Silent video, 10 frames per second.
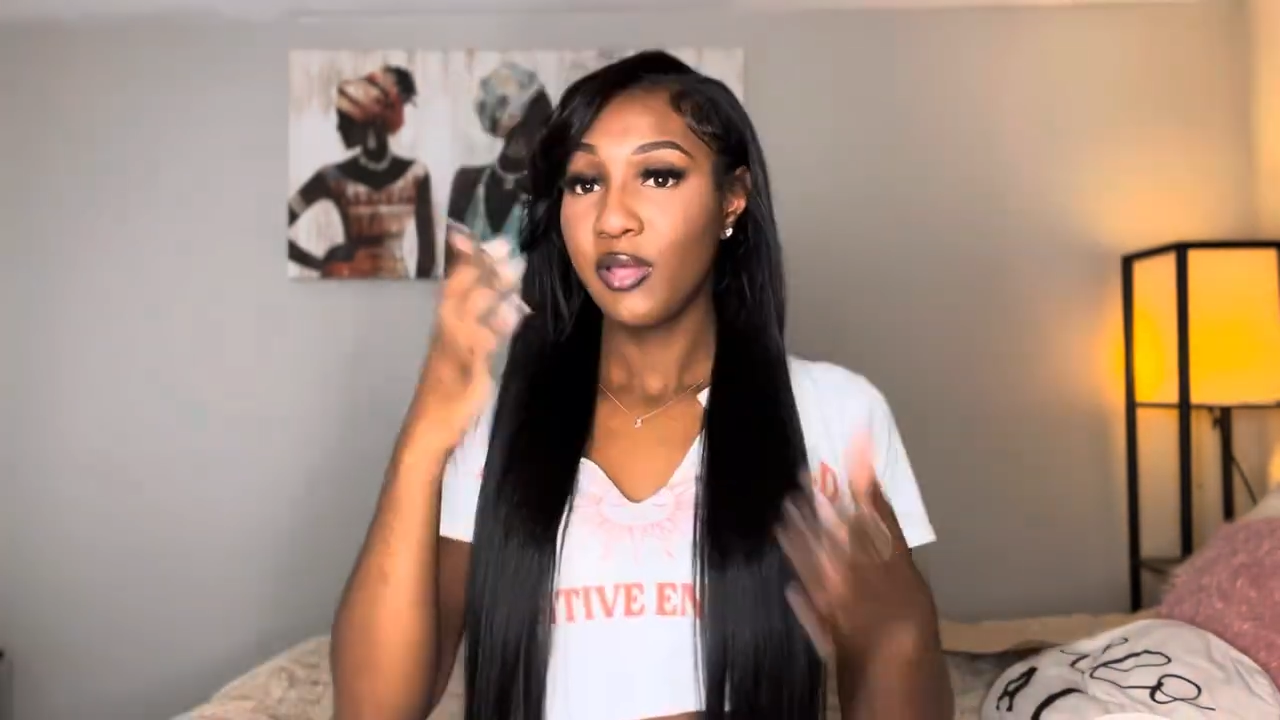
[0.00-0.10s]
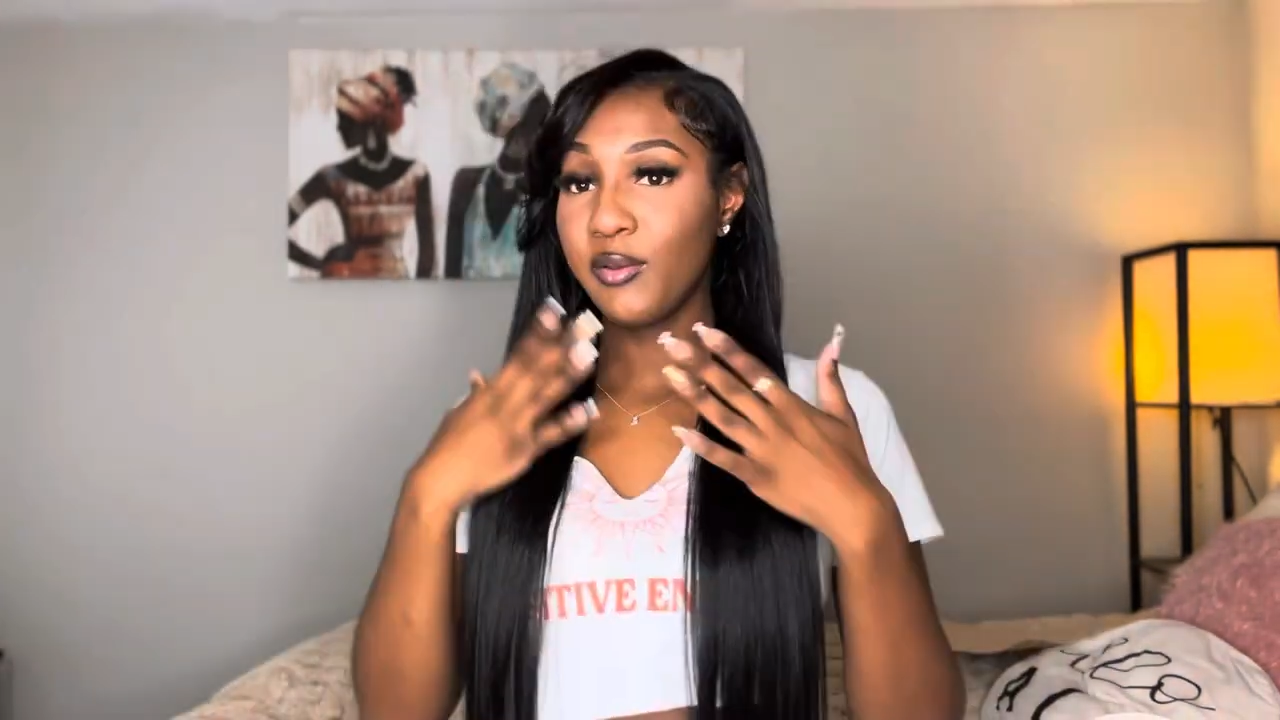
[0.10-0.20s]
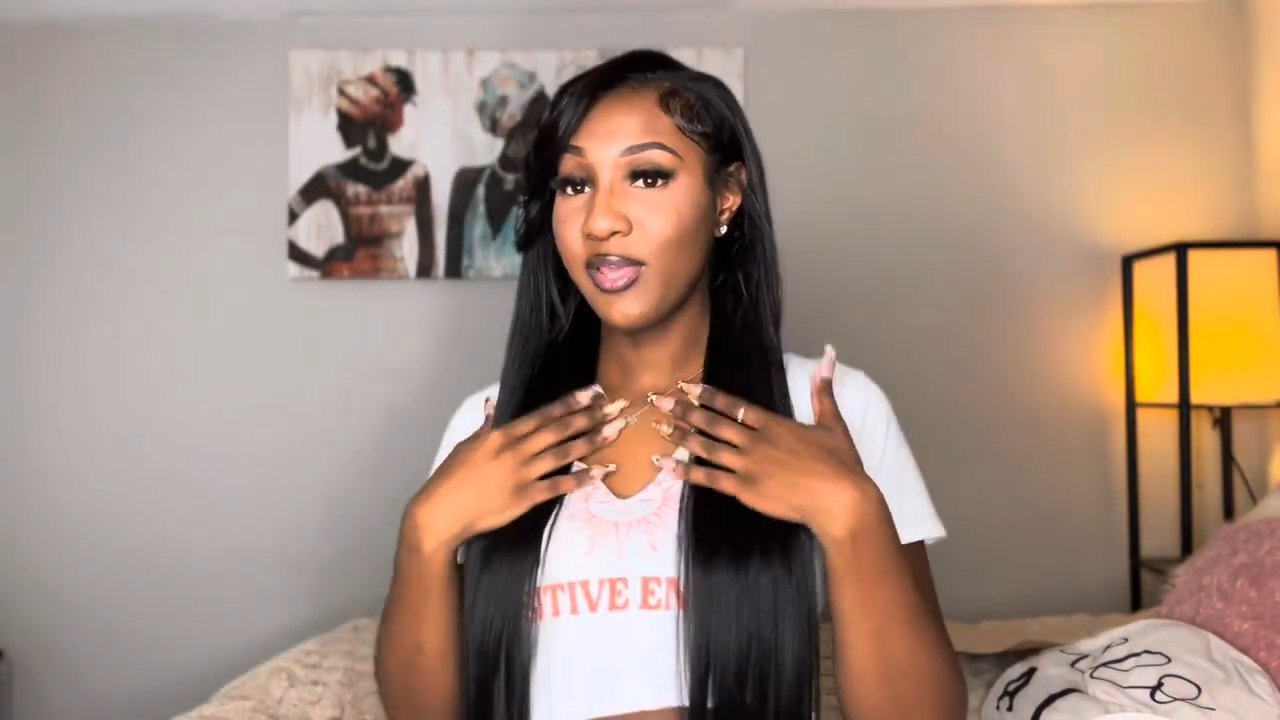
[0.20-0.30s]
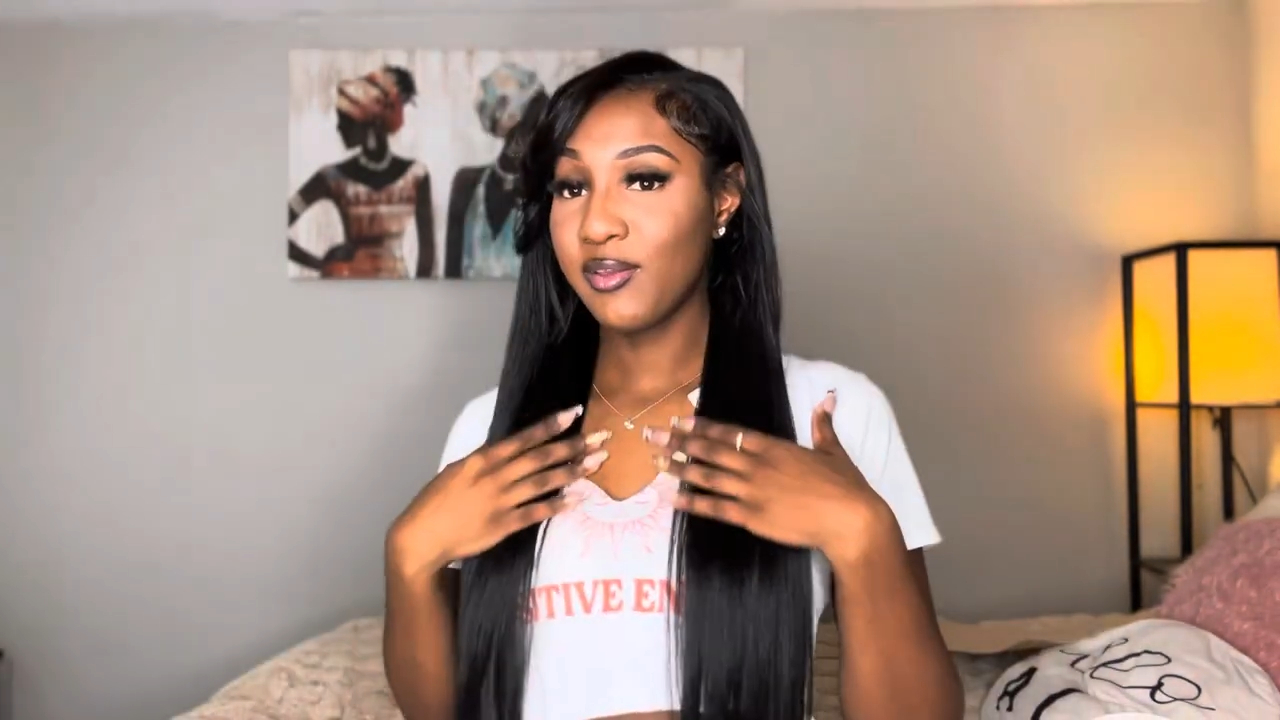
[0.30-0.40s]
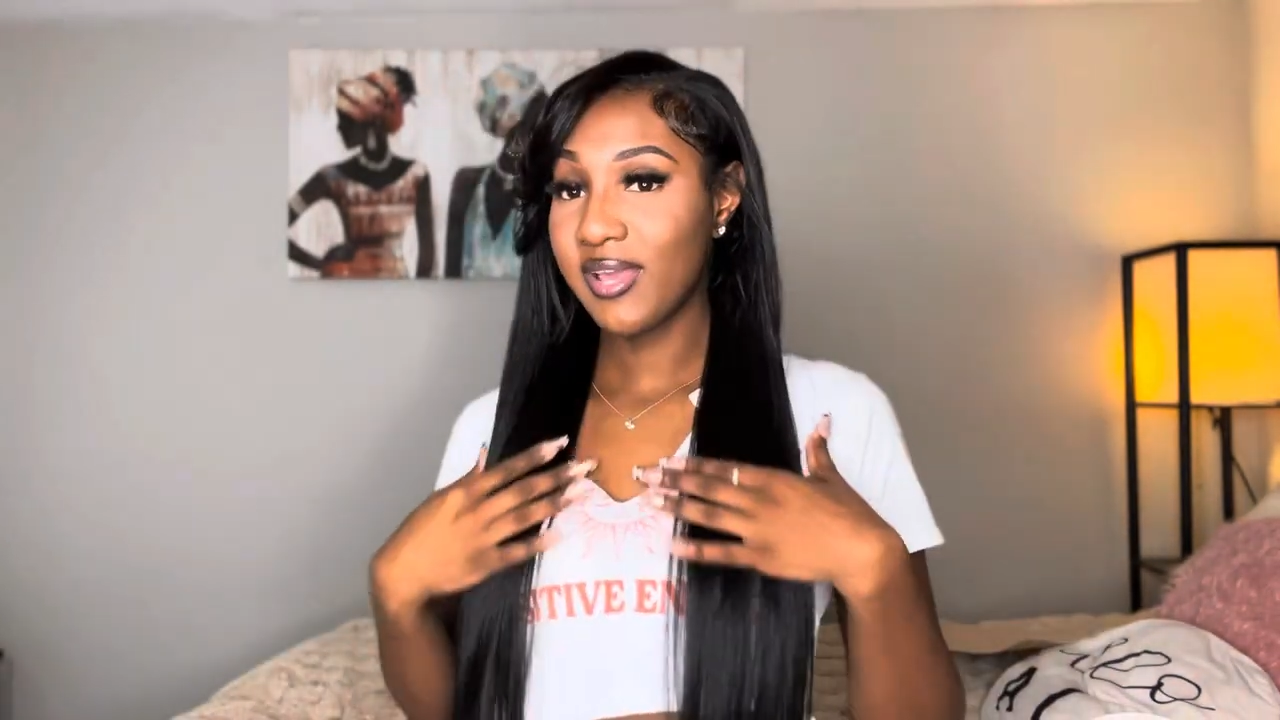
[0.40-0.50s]

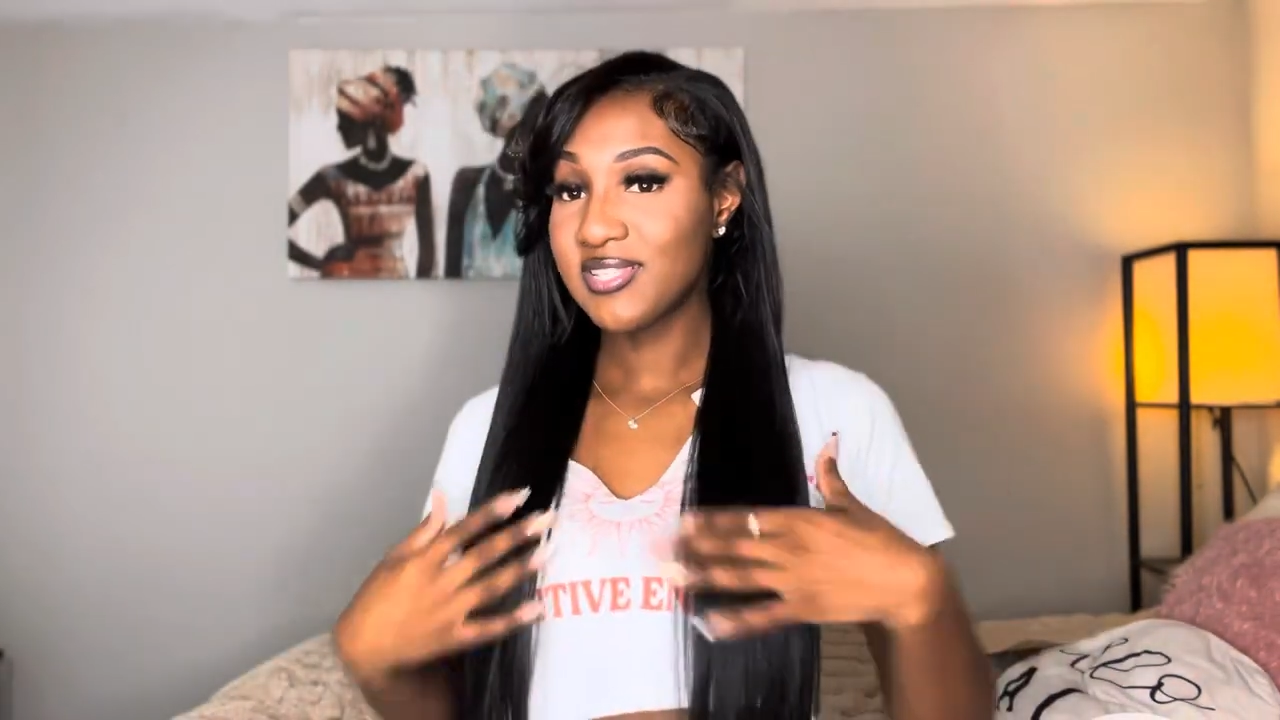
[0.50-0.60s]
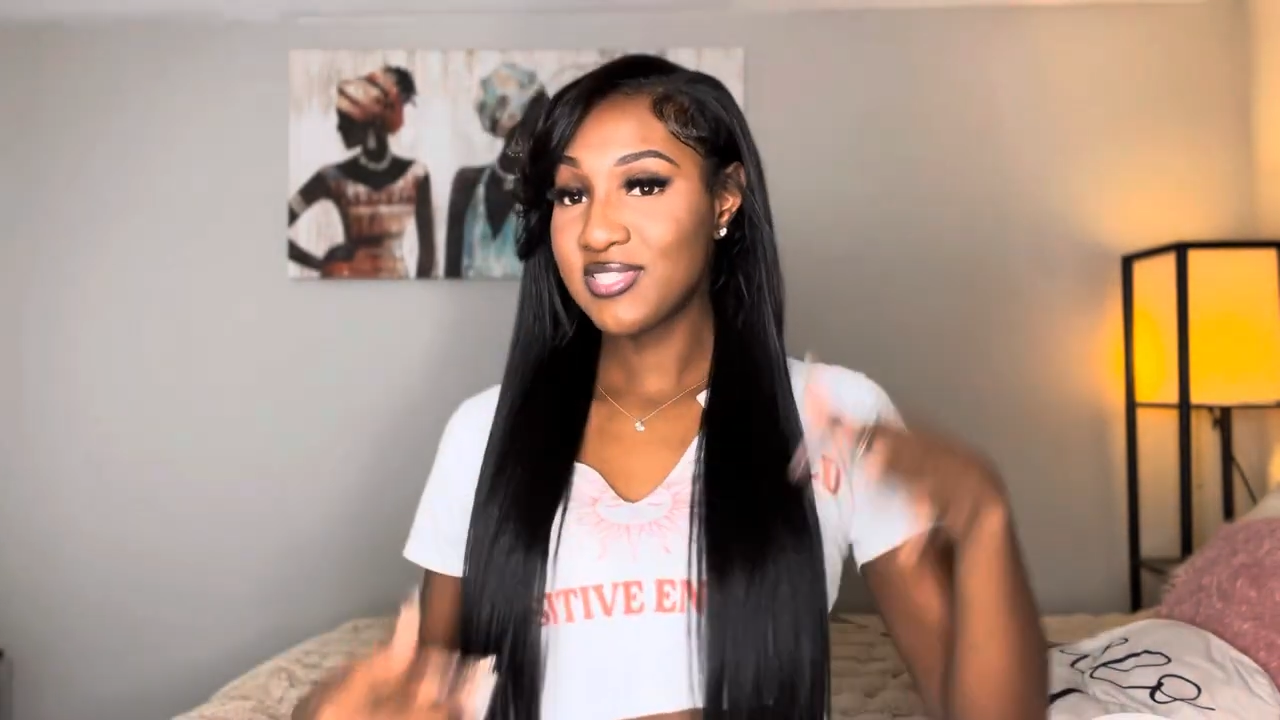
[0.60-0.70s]
Okay, guys,